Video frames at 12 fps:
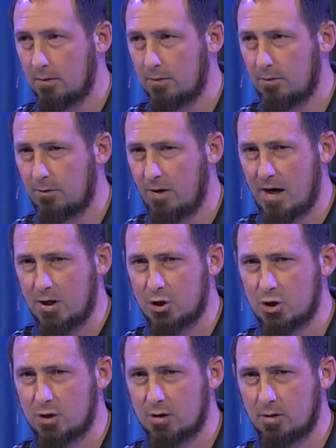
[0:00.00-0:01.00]

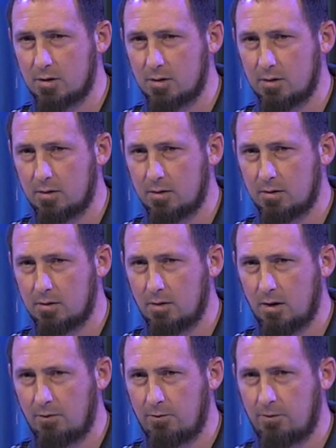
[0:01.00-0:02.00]
fresh,
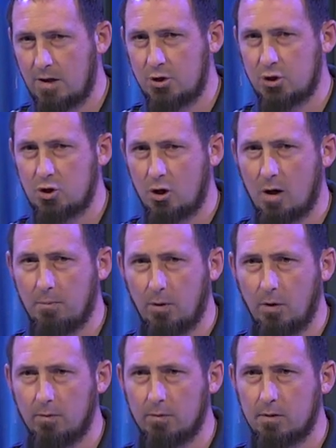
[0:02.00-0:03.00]
a fresh
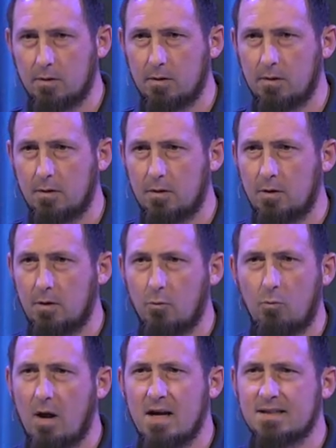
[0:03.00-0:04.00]
jawbone.
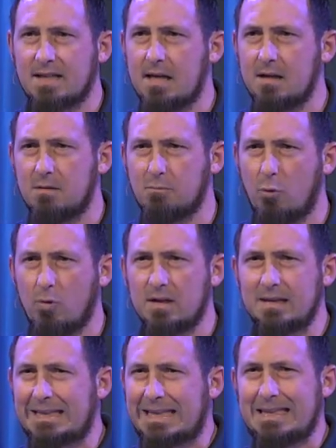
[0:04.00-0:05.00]
Why is that an
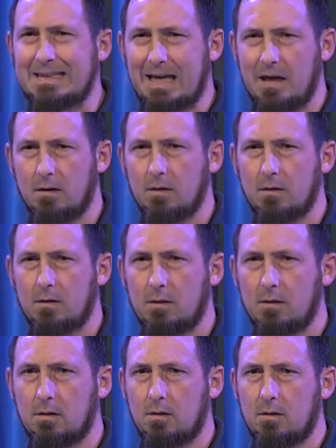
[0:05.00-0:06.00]
important detail?
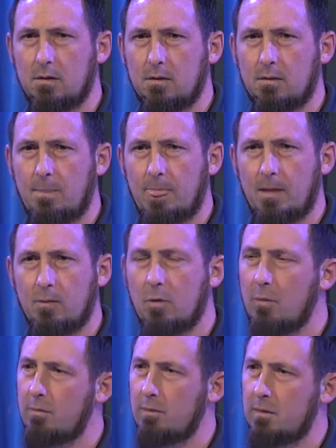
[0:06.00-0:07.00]

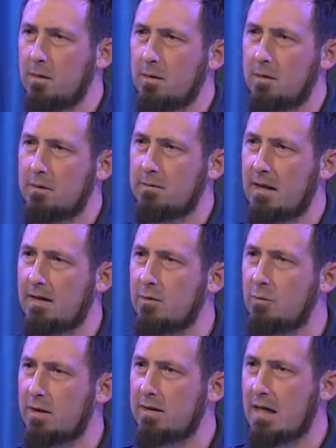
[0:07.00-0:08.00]
Well, not only
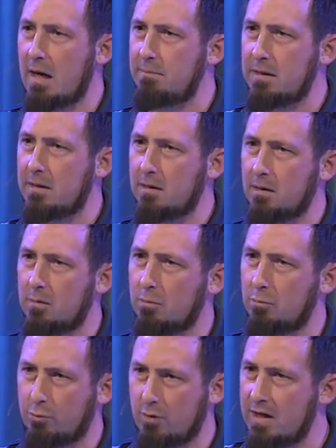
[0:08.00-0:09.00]
would it not be
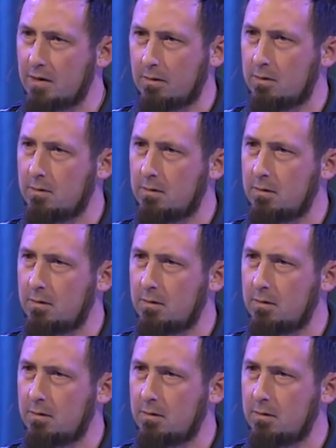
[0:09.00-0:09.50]
brittle